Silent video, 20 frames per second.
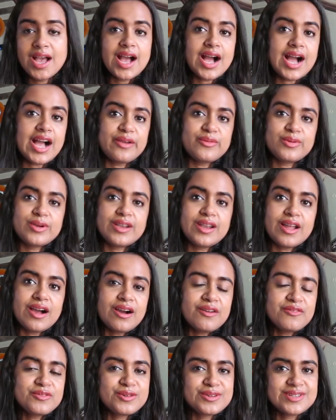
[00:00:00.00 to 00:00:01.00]
I would
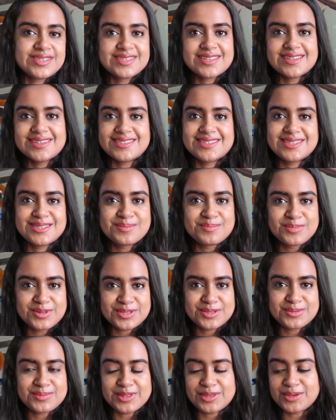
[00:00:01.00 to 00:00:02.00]
love to discuss these
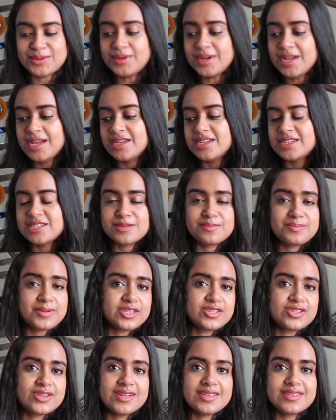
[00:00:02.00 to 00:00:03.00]
books with you,
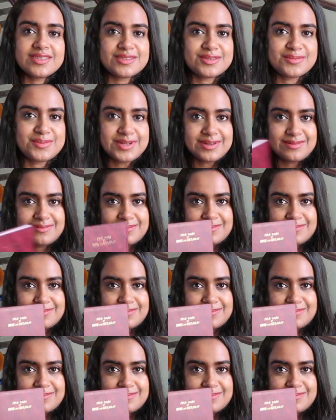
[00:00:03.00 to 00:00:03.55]
especially this one.